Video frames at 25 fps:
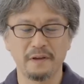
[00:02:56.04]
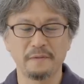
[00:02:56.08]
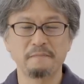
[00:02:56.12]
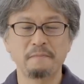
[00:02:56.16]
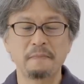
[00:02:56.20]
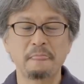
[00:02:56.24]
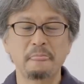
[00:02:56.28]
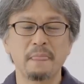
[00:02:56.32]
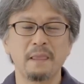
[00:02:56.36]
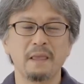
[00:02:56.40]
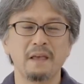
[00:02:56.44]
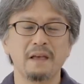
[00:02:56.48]

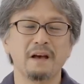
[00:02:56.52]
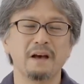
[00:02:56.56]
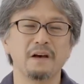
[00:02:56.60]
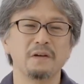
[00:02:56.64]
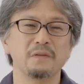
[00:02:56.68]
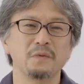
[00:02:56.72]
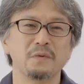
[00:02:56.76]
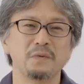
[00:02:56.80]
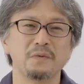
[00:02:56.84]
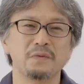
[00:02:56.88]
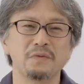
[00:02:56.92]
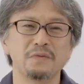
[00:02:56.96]
This
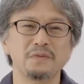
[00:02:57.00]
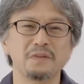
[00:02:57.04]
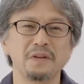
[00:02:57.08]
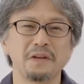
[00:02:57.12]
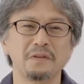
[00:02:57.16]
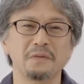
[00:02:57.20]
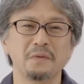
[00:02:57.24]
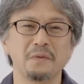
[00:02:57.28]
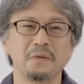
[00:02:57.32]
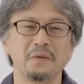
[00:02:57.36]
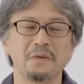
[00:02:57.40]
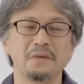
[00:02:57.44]
time, the
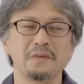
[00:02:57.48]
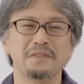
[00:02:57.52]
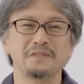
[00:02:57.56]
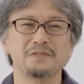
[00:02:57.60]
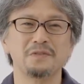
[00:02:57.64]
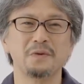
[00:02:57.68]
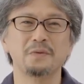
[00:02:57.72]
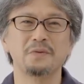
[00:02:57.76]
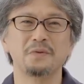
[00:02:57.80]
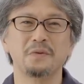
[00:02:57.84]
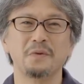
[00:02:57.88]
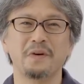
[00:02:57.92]
ship can
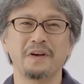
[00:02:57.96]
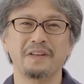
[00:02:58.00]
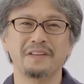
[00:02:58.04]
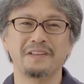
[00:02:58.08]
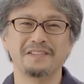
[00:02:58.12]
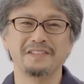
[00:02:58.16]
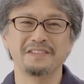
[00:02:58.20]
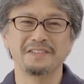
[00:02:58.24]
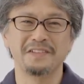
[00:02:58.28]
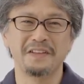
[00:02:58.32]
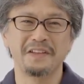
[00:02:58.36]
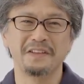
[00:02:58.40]
travel
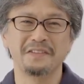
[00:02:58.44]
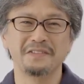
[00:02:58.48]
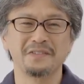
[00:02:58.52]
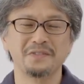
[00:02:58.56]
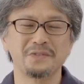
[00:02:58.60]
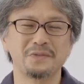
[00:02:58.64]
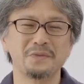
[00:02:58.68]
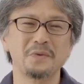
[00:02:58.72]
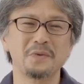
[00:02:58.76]
much faster.